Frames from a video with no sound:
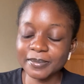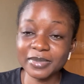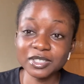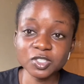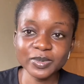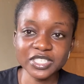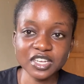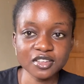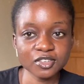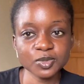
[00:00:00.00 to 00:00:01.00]
Plateau
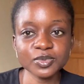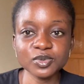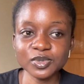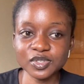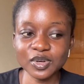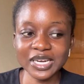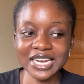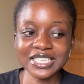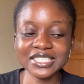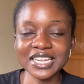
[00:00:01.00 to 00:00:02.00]
Specialist Hospital was
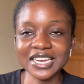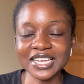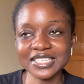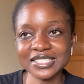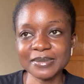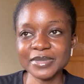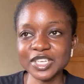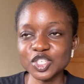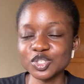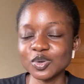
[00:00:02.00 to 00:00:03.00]
organizing an
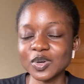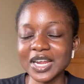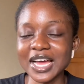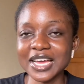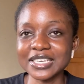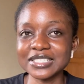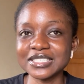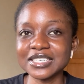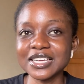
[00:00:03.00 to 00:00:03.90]
examination, and